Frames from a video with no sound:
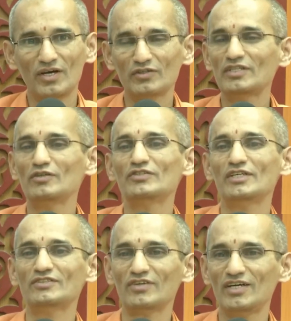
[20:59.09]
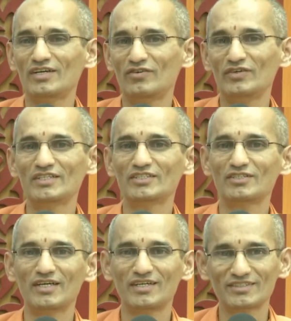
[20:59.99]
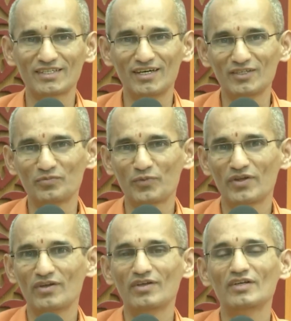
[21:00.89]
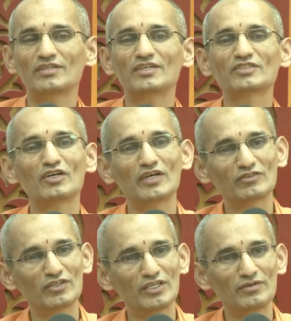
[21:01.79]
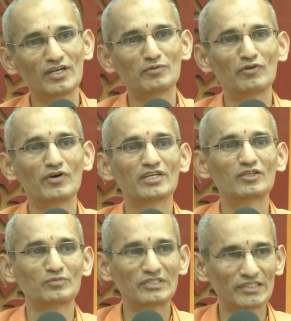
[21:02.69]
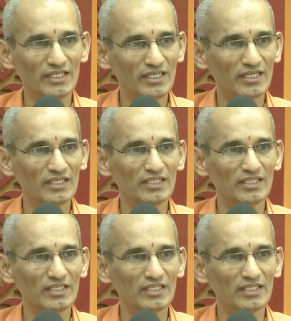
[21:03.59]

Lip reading: Otherwise they will search right where the chariot has gone. That's how actually Rama wanted to mislead and